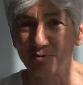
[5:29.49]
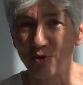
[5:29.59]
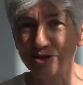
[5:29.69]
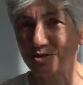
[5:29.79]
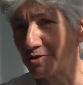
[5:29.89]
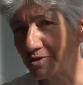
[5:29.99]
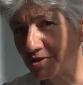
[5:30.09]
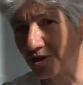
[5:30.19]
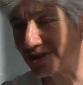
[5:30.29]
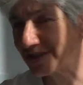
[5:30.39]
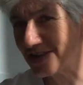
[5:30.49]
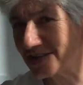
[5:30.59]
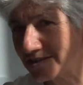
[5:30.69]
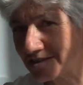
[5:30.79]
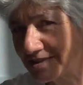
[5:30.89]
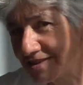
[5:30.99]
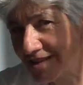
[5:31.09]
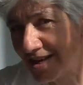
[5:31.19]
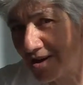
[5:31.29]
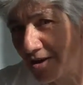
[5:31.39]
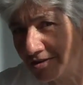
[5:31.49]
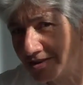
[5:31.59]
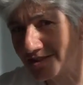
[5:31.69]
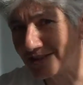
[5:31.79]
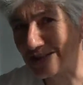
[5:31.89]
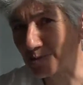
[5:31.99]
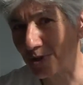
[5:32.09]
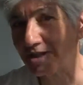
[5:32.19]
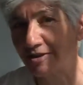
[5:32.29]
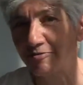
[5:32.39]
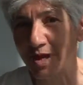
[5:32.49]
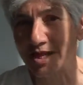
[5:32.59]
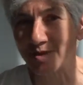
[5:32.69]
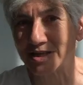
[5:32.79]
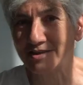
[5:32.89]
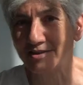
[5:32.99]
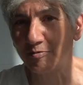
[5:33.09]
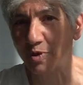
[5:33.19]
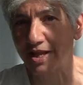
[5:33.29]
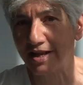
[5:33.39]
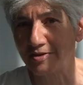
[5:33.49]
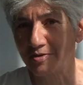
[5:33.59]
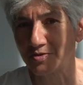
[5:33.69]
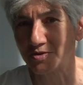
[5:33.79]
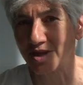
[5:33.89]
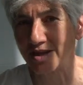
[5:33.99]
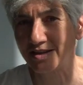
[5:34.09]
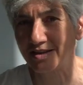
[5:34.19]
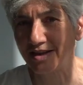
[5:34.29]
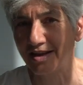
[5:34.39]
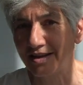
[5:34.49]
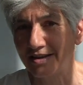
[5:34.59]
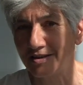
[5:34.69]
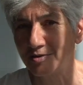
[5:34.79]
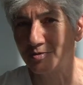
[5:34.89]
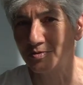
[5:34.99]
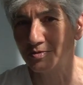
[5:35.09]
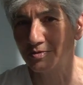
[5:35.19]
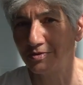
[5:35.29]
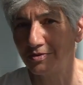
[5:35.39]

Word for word: once you start seeing all these aspects of mathematics of Earth, then uh, you